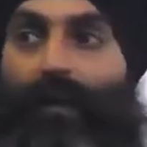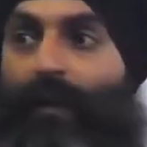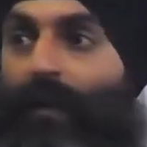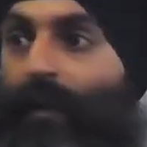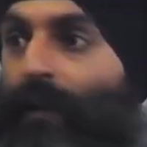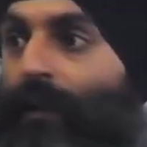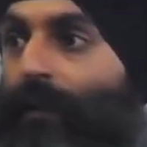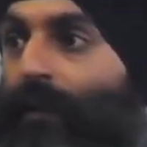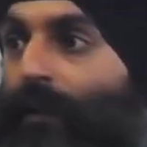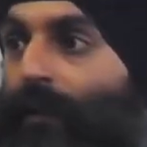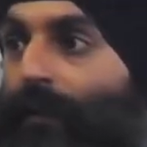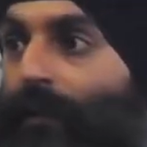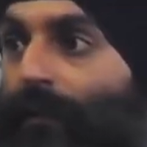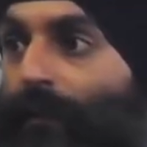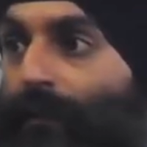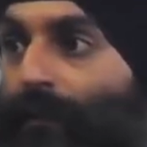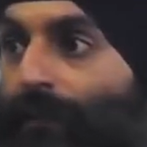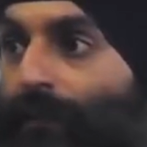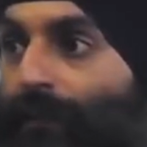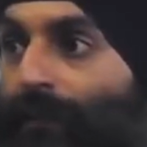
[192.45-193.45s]
day,
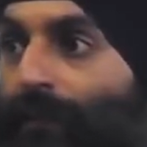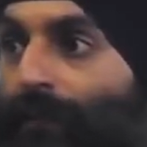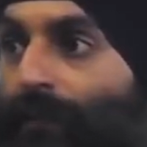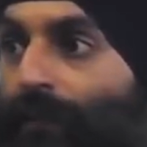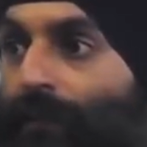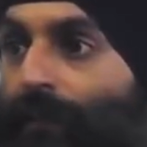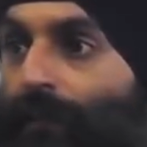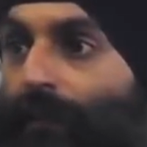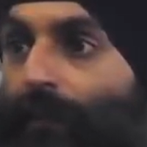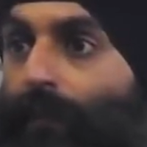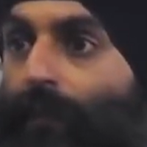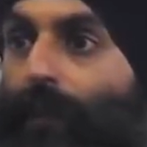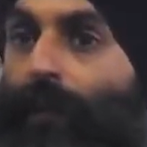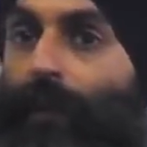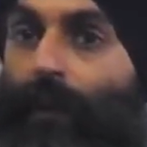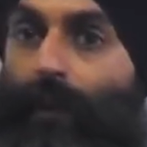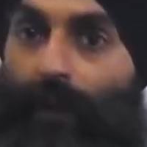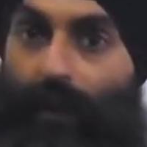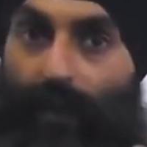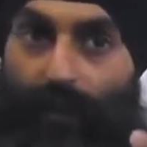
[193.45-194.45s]

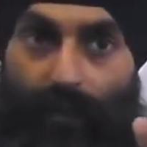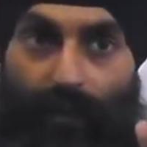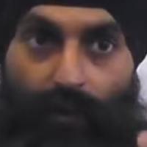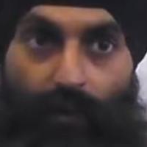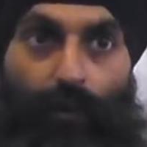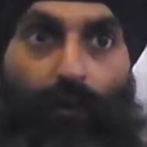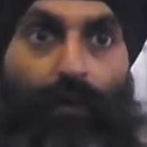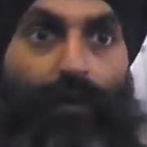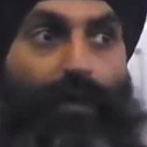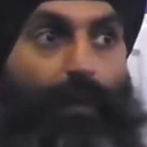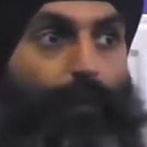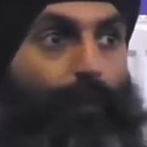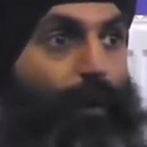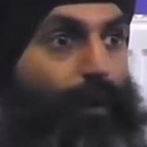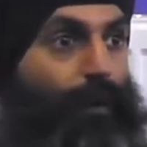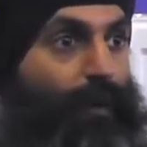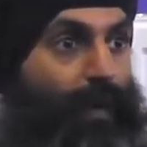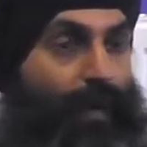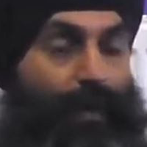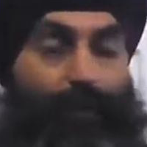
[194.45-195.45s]
it dawned upon